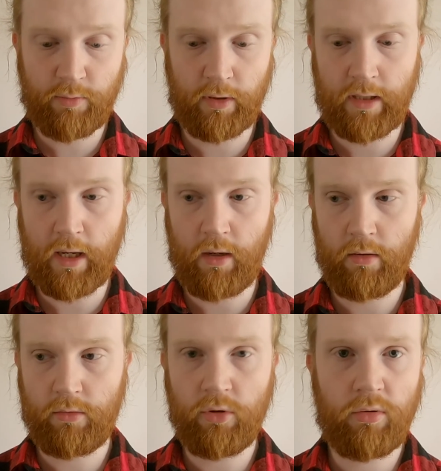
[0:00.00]
but
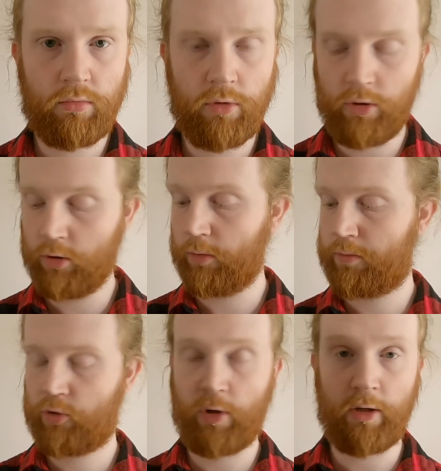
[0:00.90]
then your
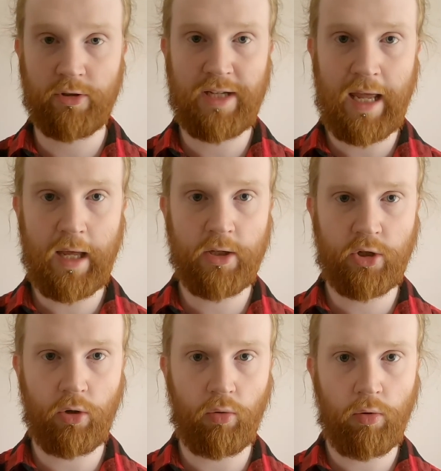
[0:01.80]
trigger's dead,
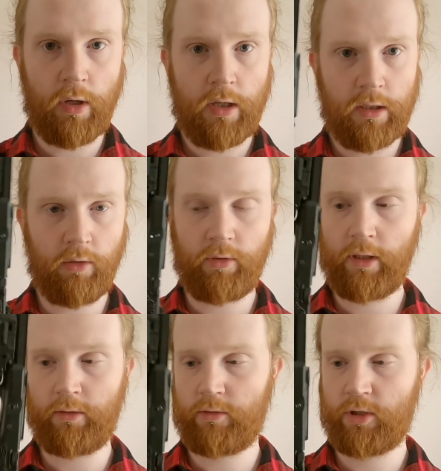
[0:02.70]
so
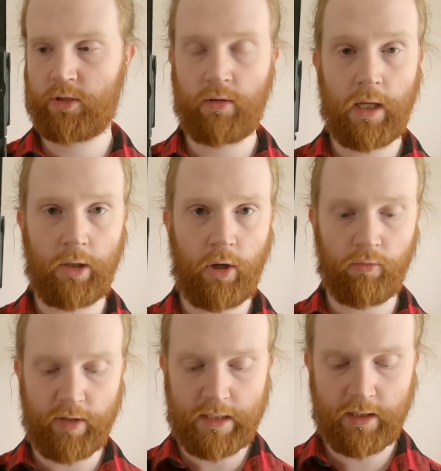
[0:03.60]
it'll
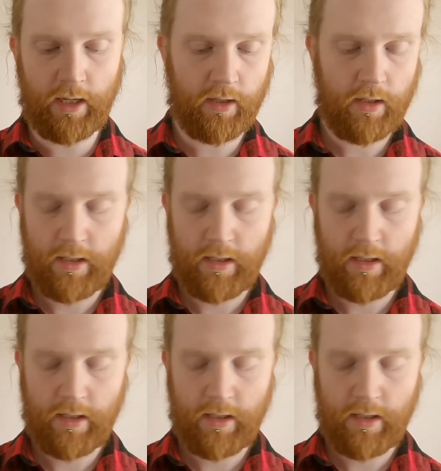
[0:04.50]
not reset.